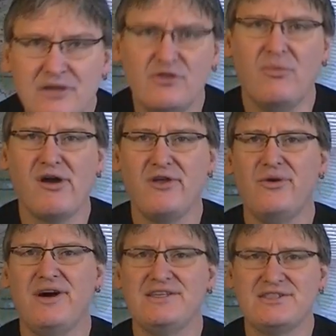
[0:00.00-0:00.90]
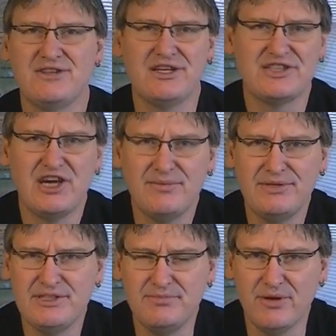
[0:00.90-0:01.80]
So model-wise, there's lots of
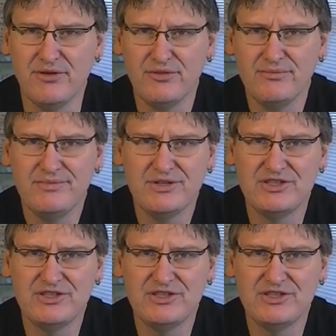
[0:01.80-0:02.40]
companies that build them.